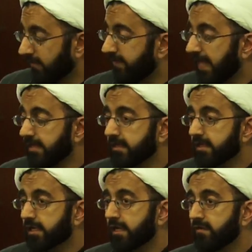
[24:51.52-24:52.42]

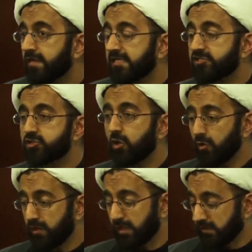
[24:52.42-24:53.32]
Then they
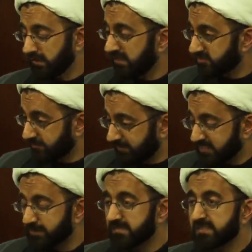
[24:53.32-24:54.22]
showed these, they
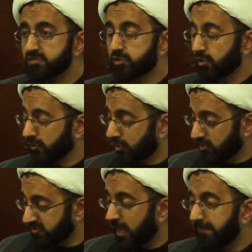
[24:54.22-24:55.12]
split these
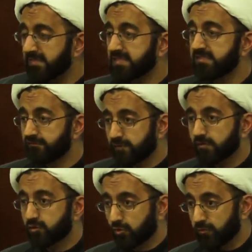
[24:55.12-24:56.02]
girls up into
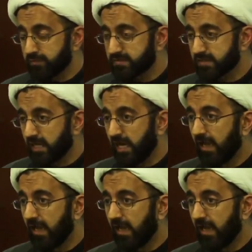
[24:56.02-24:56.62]
different groups.